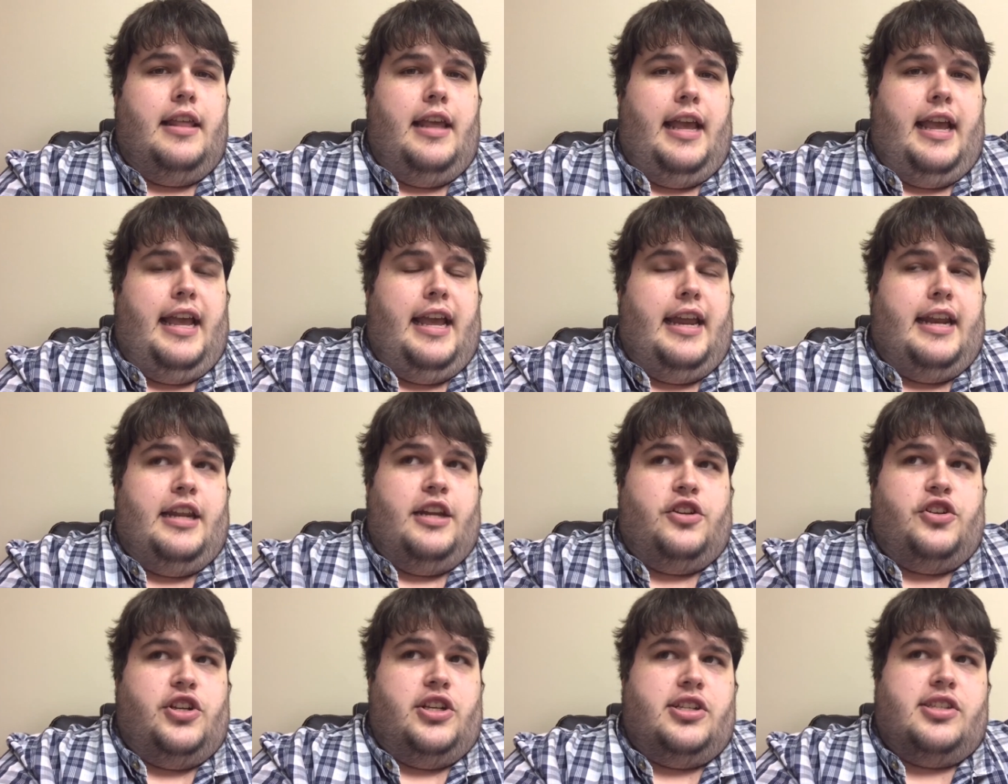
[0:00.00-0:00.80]
and
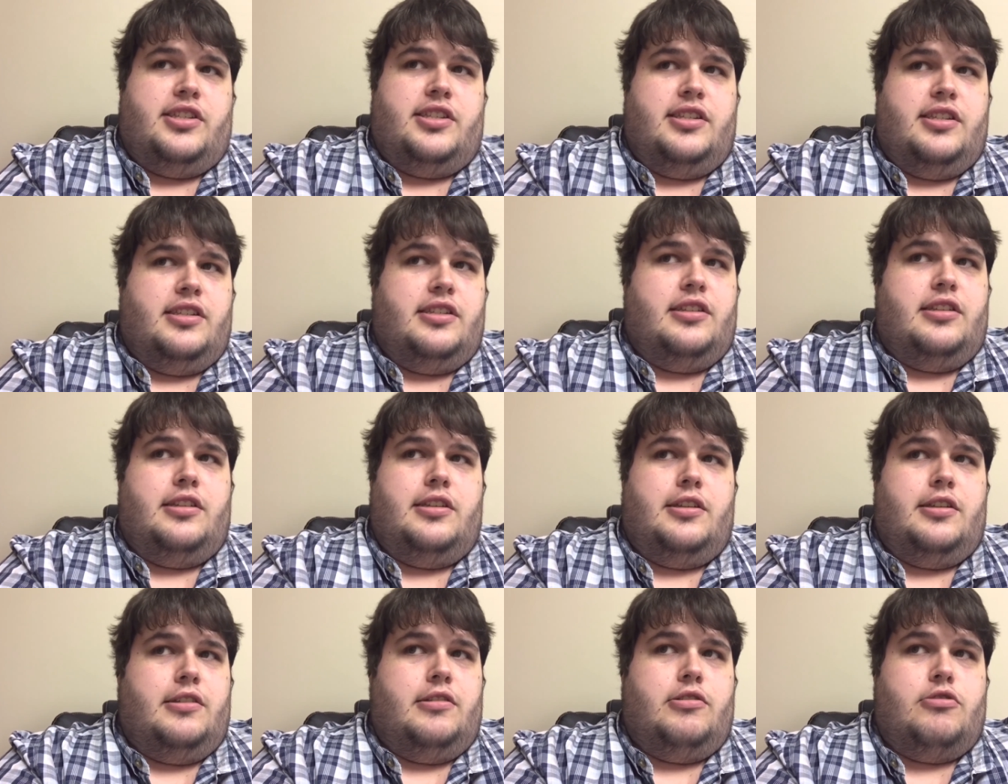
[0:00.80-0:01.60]
it
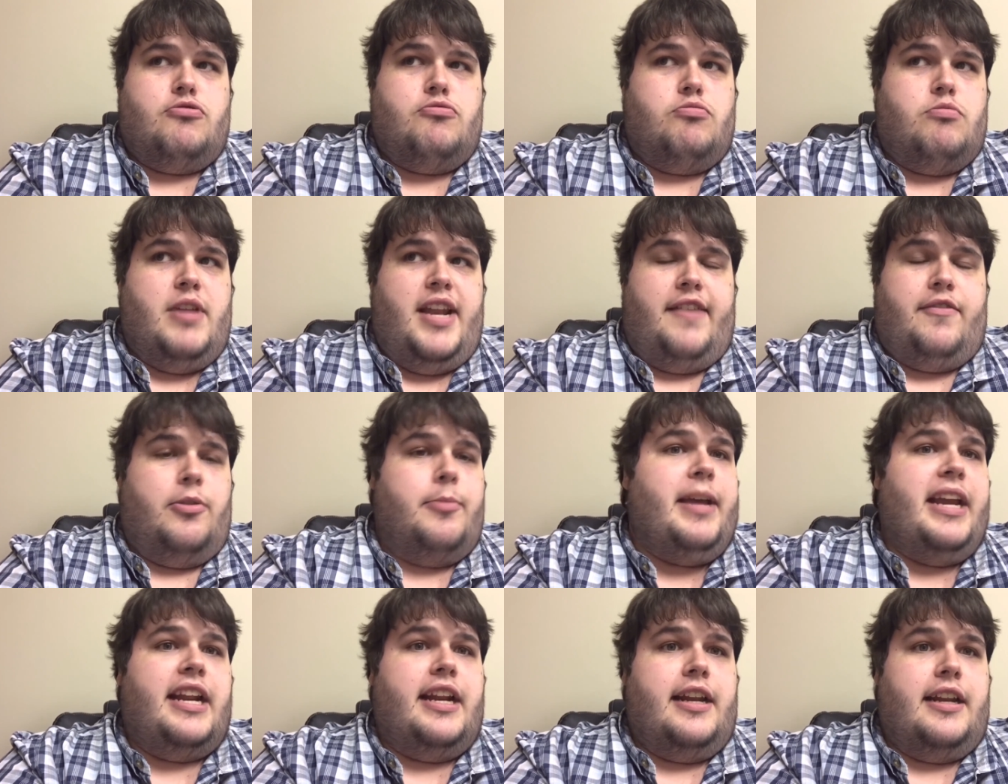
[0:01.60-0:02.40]
just never
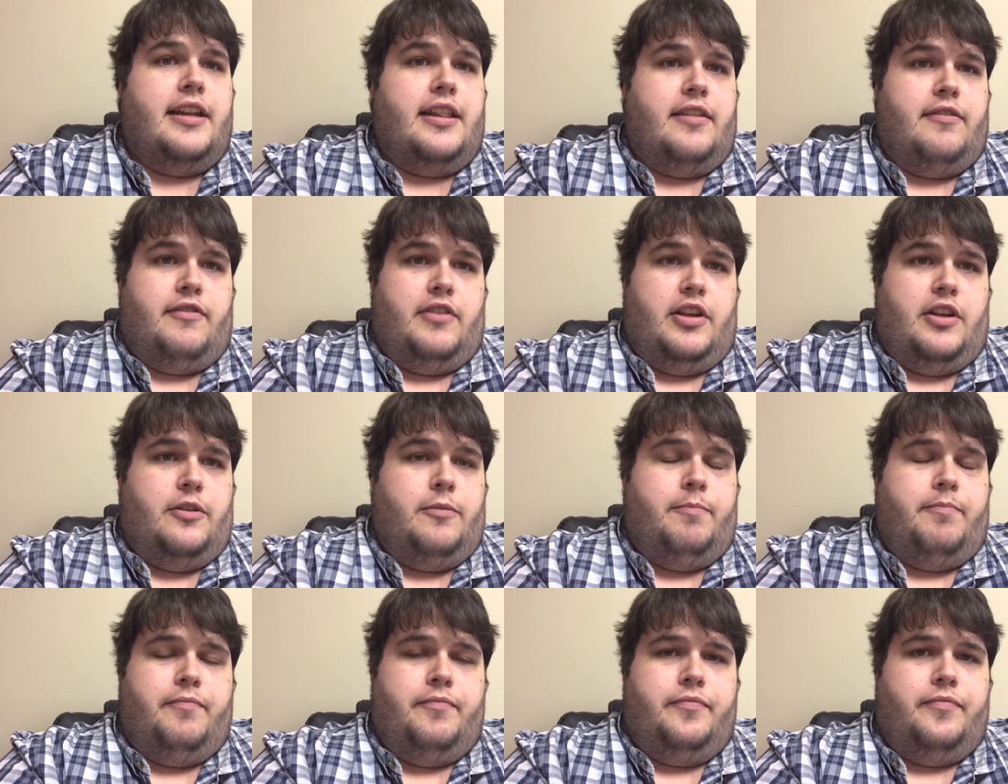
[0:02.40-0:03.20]
made it into the
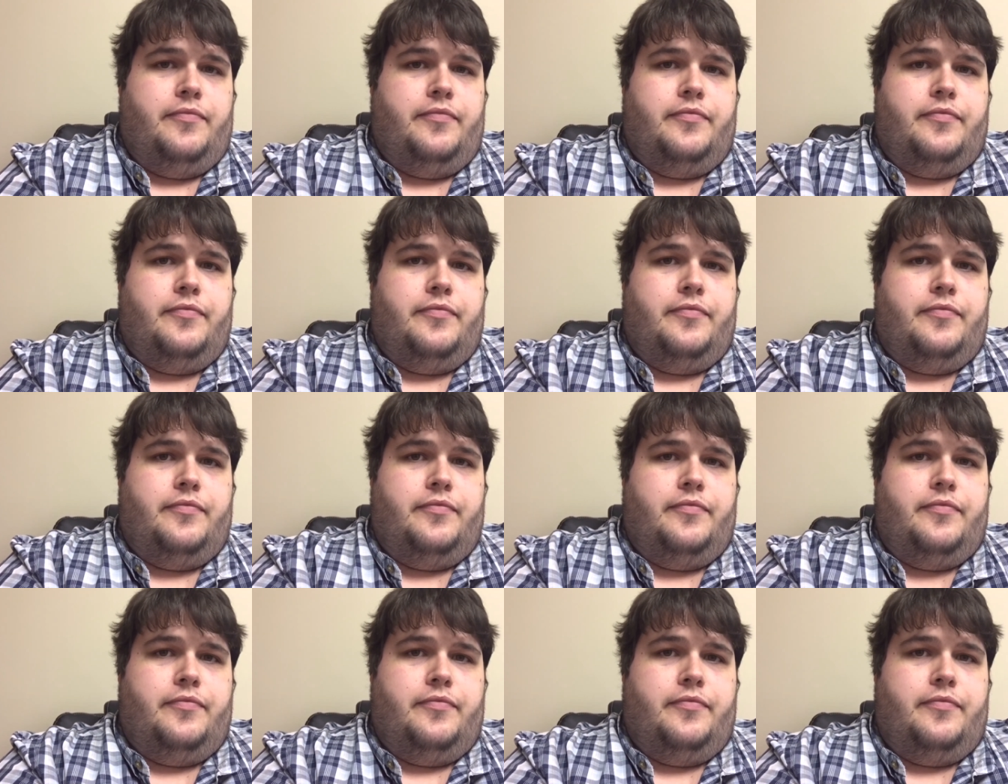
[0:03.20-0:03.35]
film.